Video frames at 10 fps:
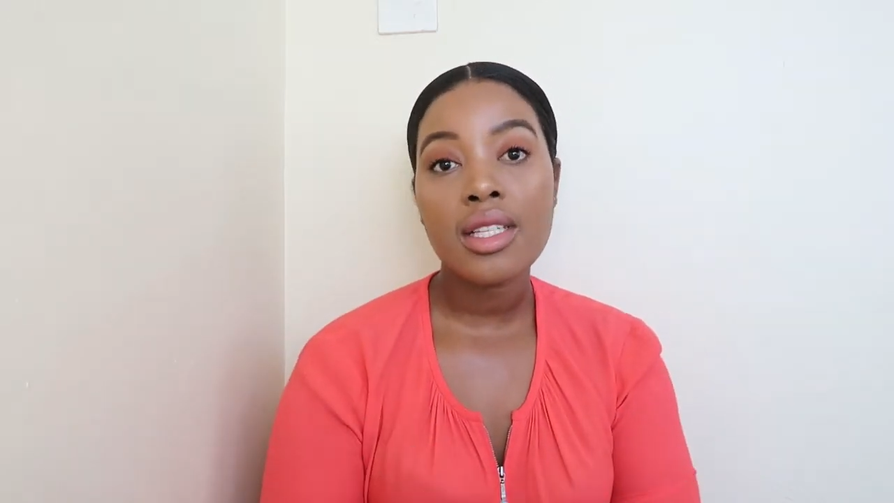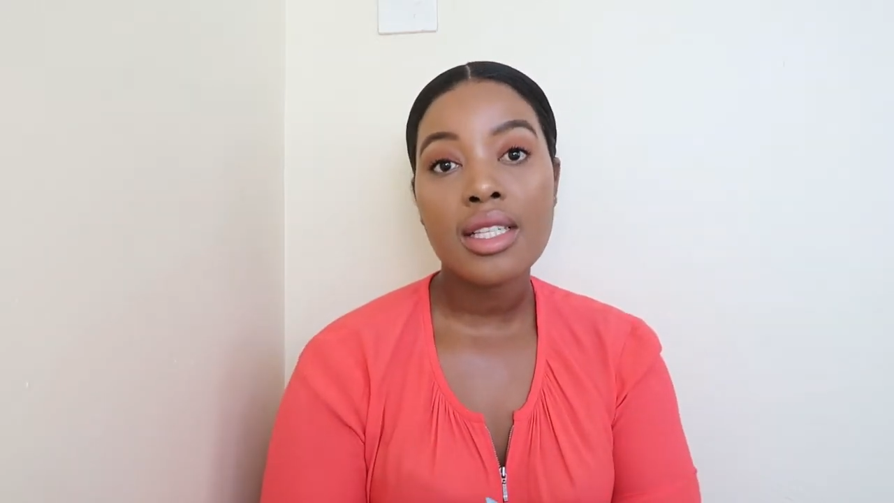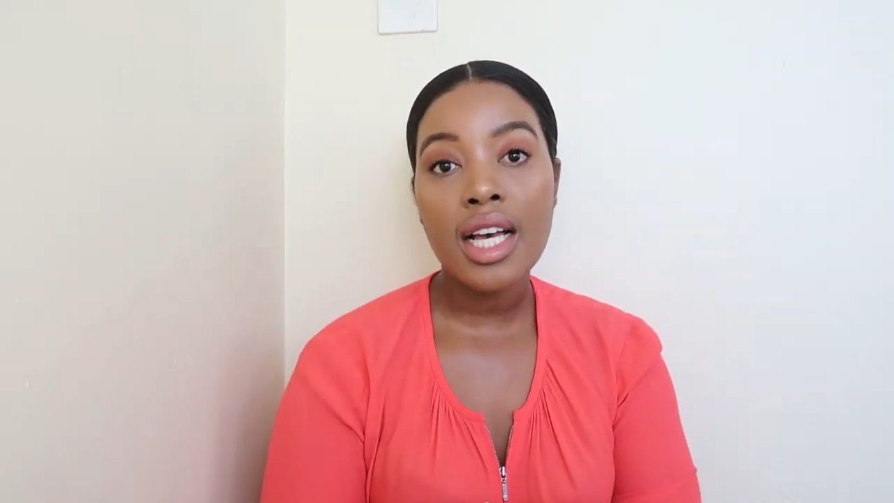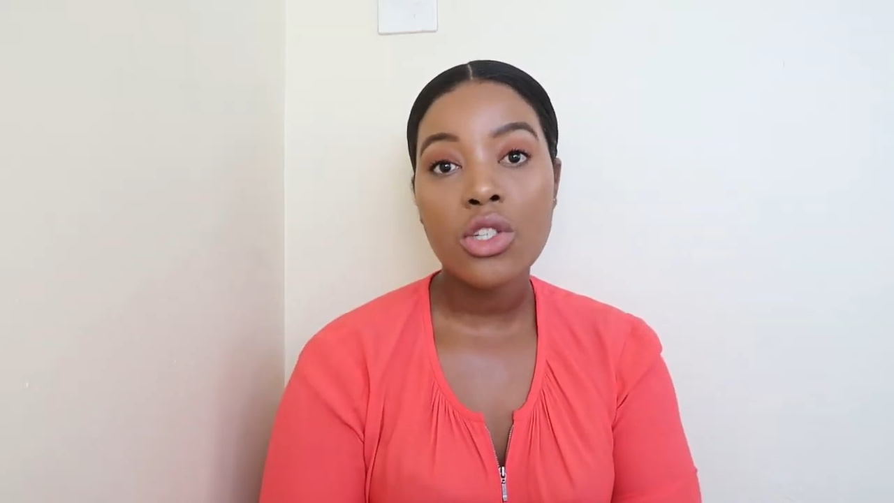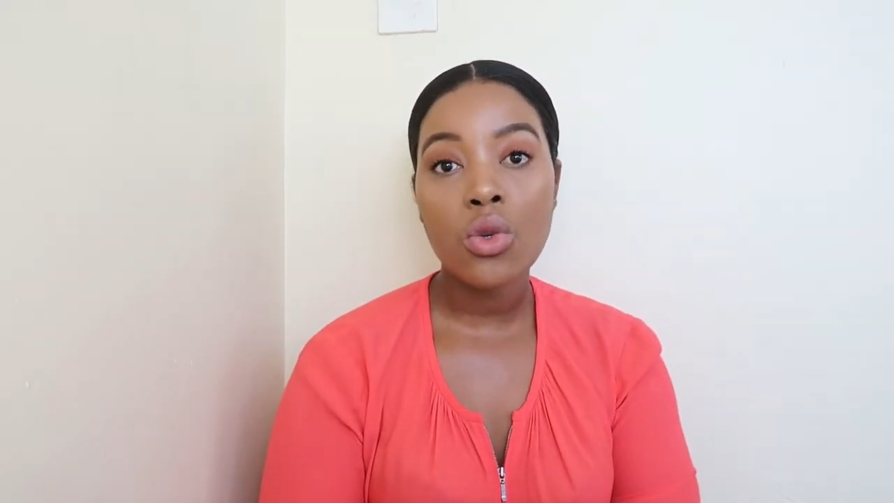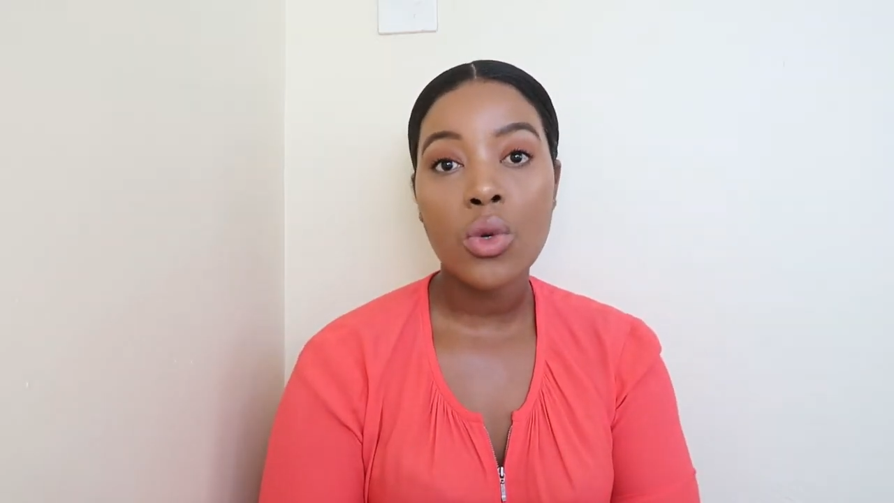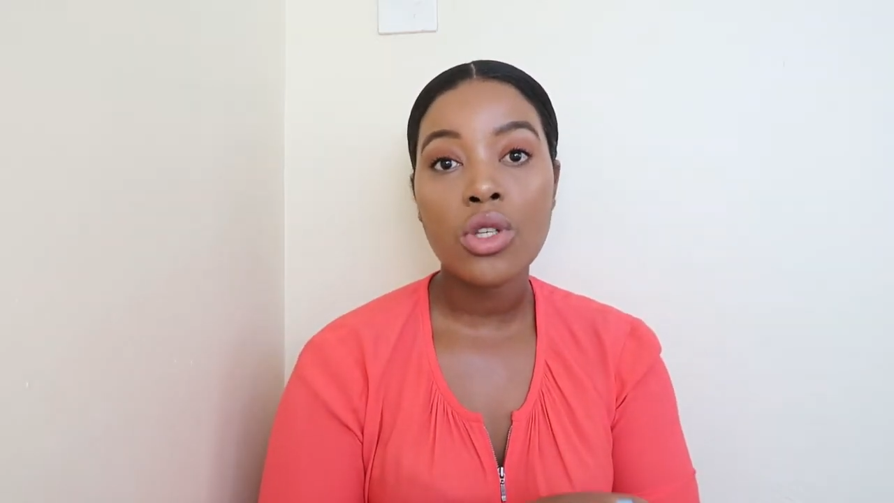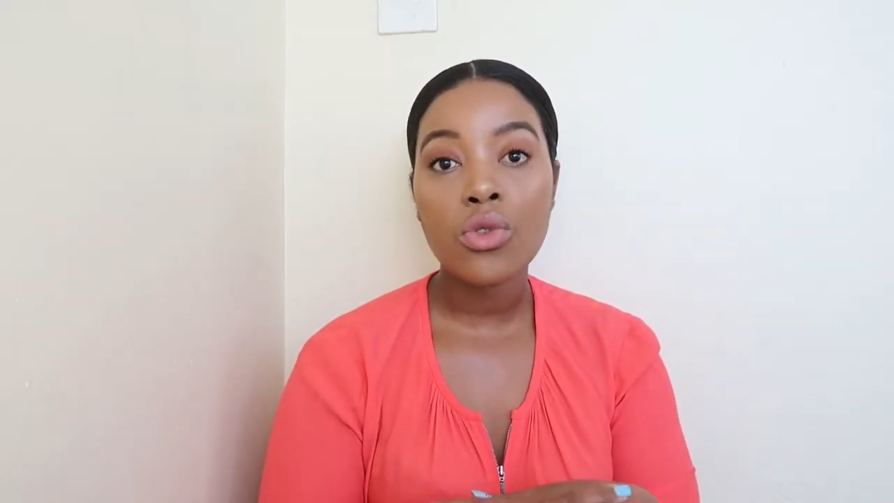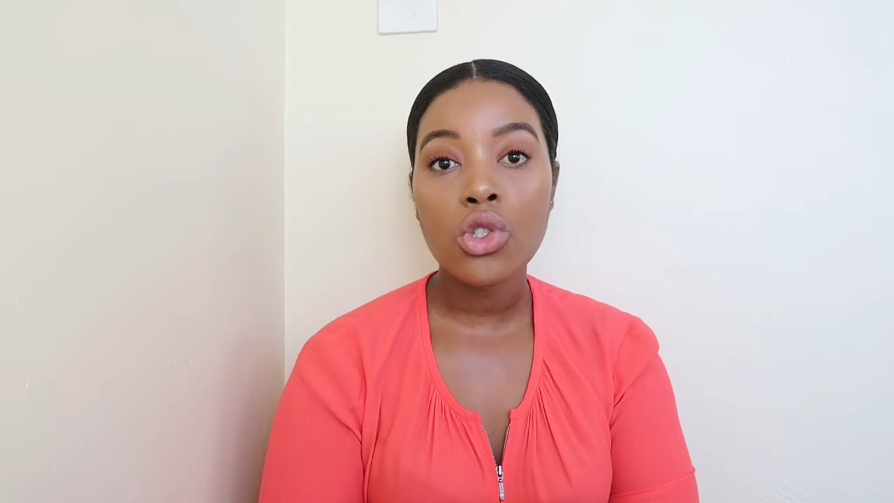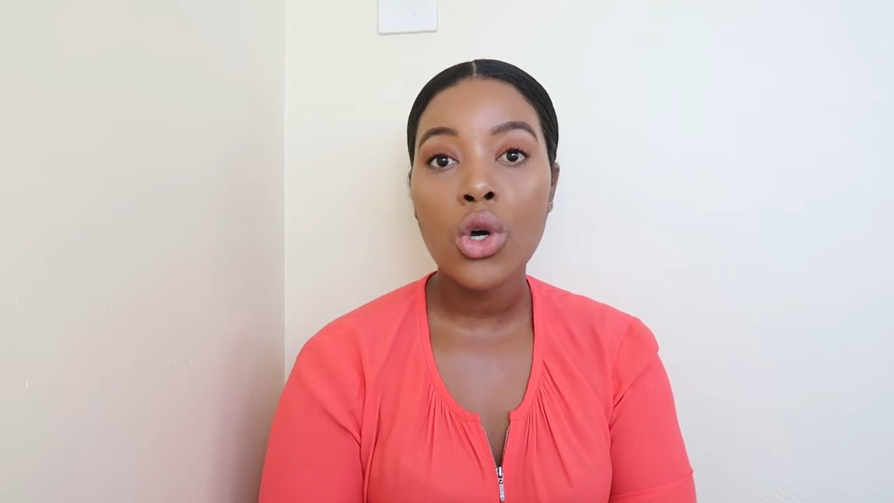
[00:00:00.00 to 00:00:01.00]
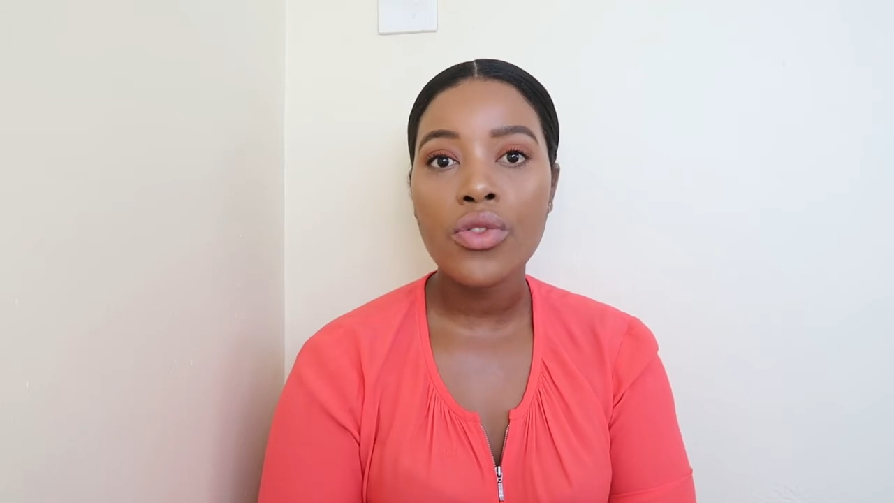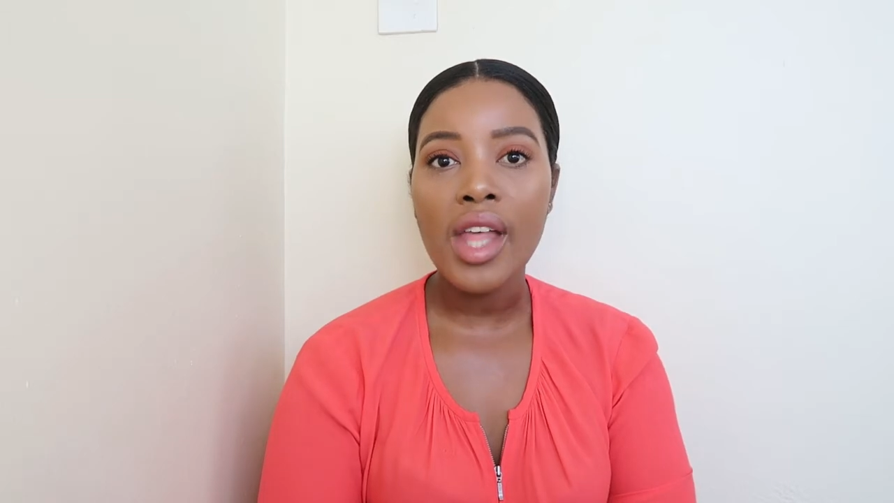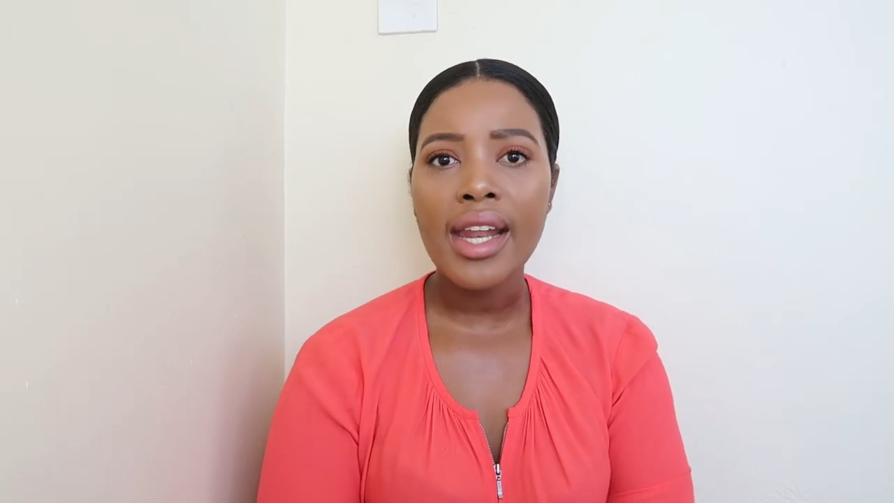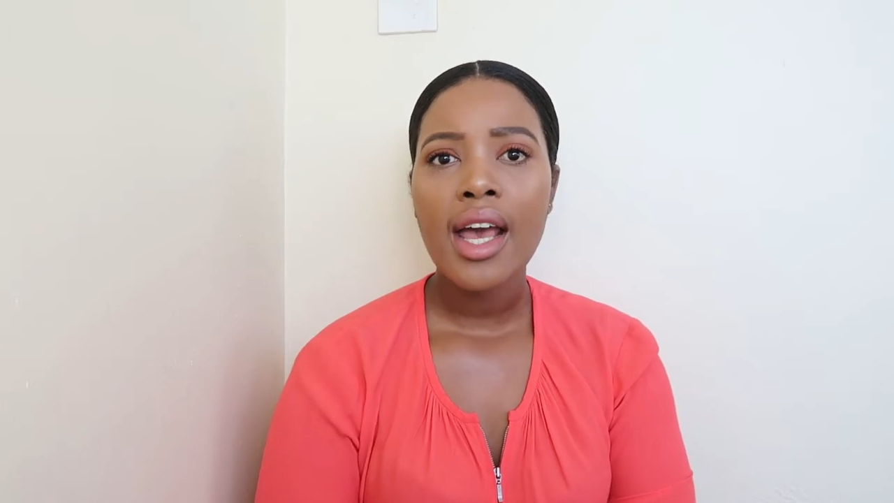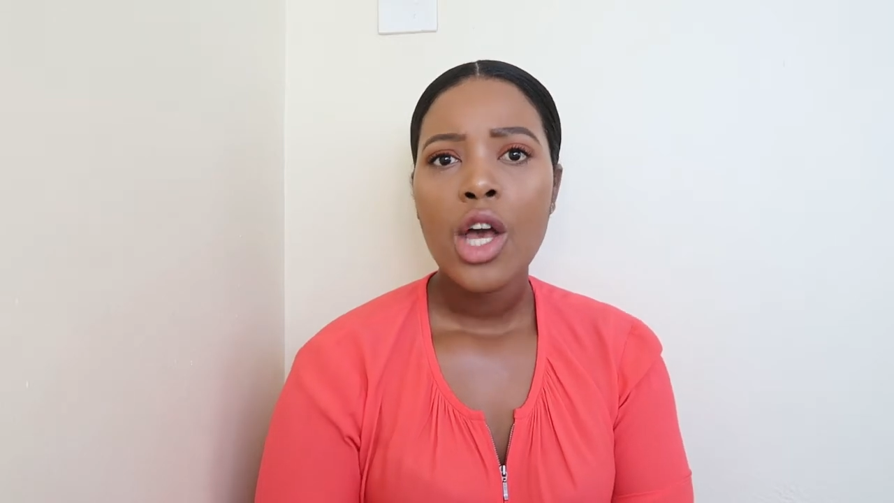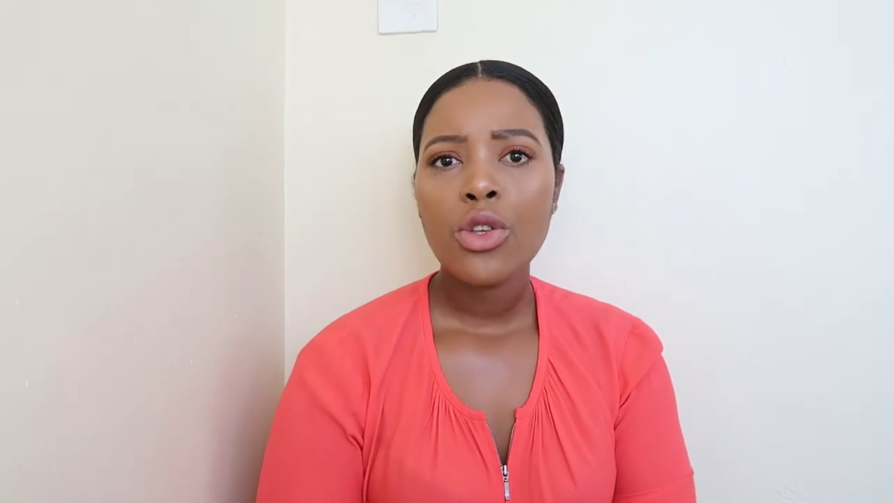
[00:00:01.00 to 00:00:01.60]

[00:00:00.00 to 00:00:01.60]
discussion where you've shown that